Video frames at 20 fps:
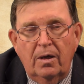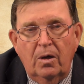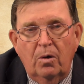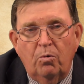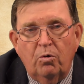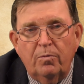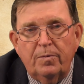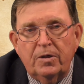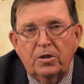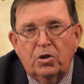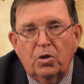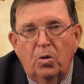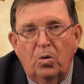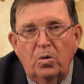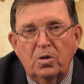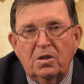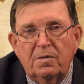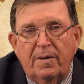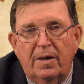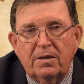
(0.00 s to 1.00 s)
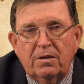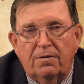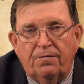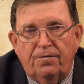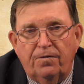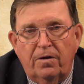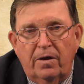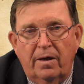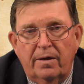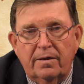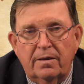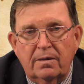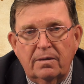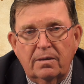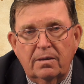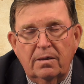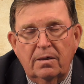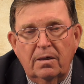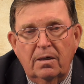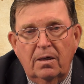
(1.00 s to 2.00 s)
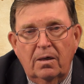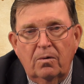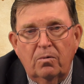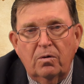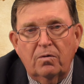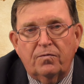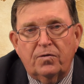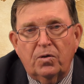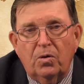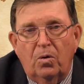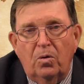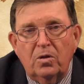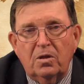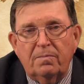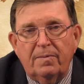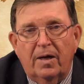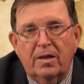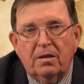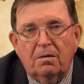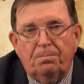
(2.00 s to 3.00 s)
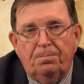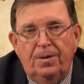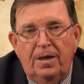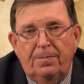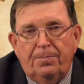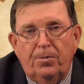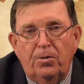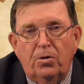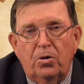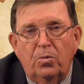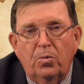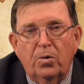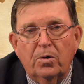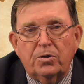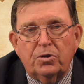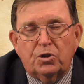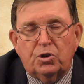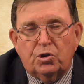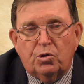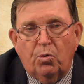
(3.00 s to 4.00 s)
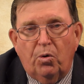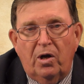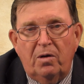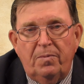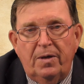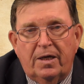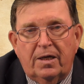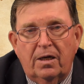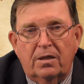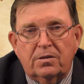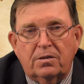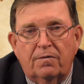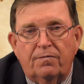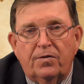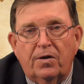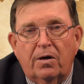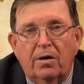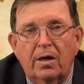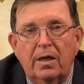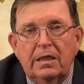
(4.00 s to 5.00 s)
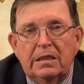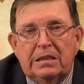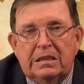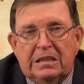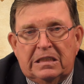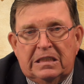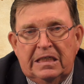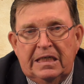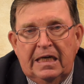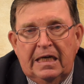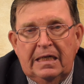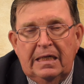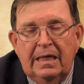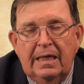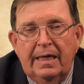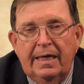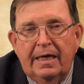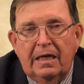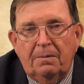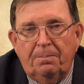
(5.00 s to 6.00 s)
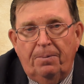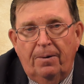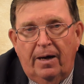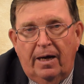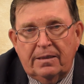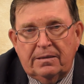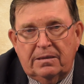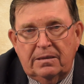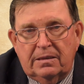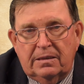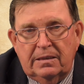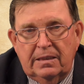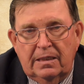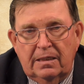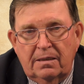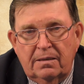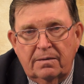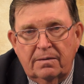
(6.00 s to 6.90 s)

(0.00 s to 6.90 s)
Would have been told about the flood. Would have told about the people who were destroyed because of their sin and apostasy.